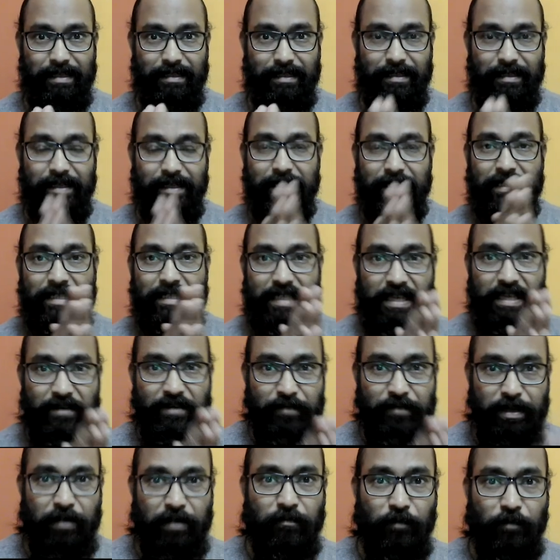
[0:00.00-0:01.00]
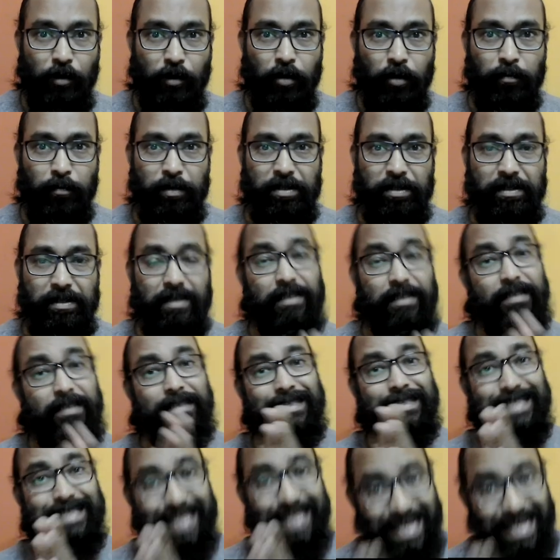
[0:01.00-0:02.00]
The received information
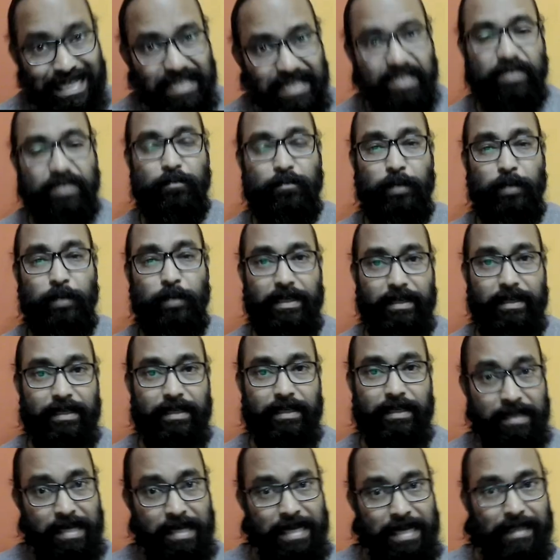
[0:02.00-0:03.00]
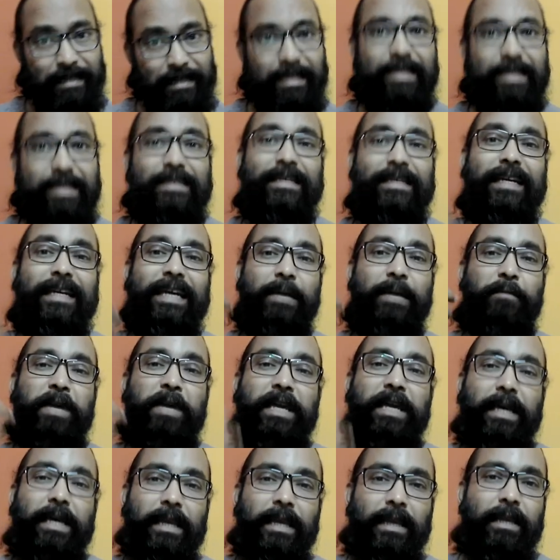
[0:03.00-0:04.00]
is sensed by us. That's a
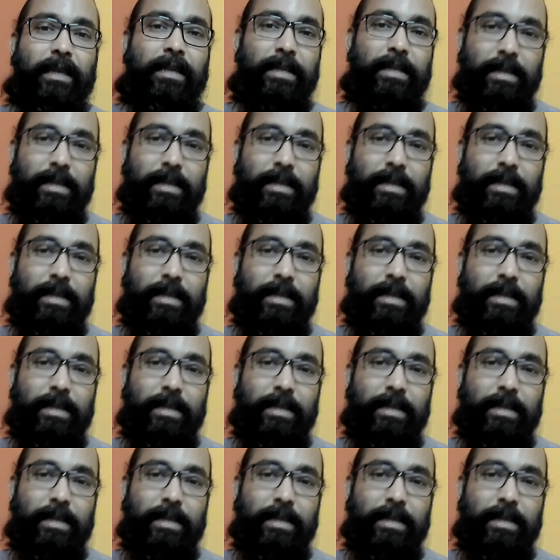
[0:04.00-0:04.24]
chemical